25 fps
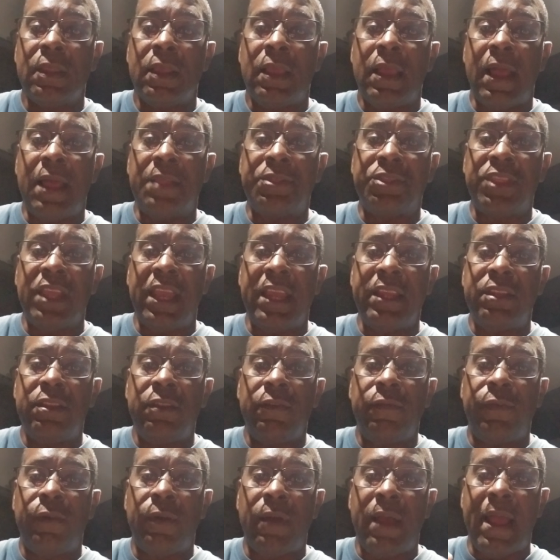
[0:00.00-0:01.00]
I thank you
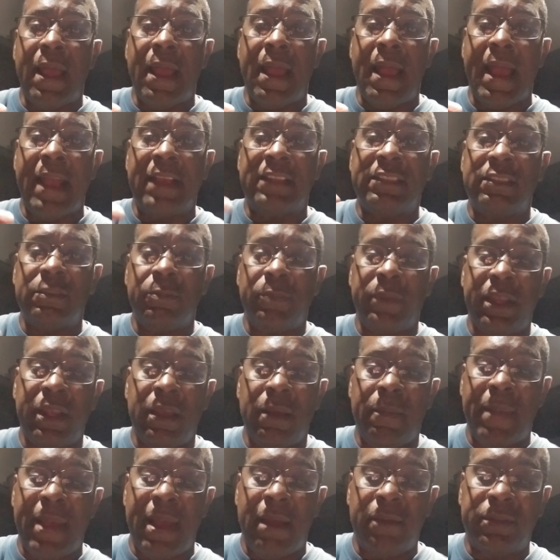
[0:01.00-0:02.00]
for asking me
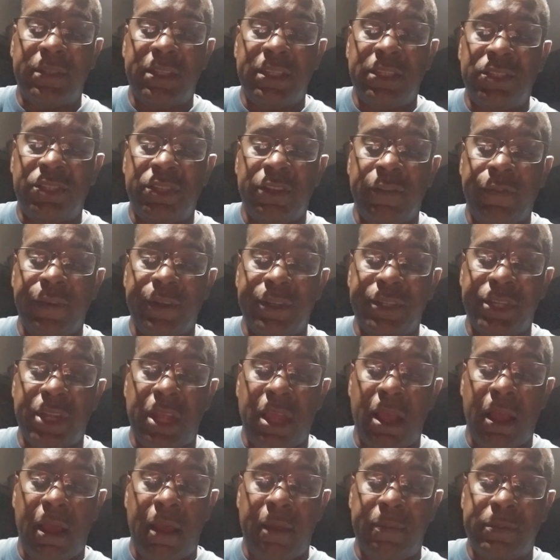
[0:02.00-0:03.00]
about these different
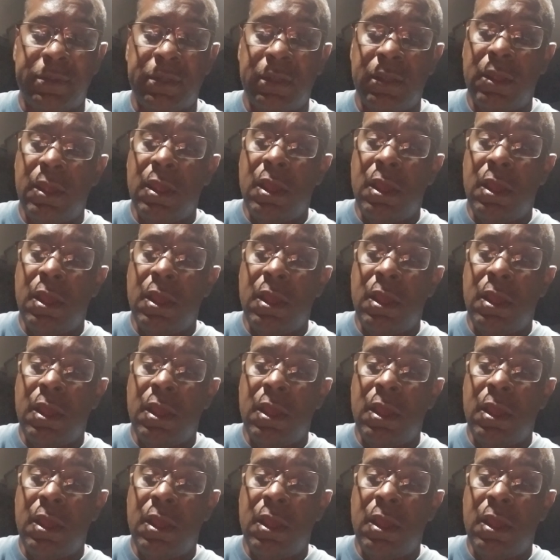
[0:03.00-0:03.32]
jobs,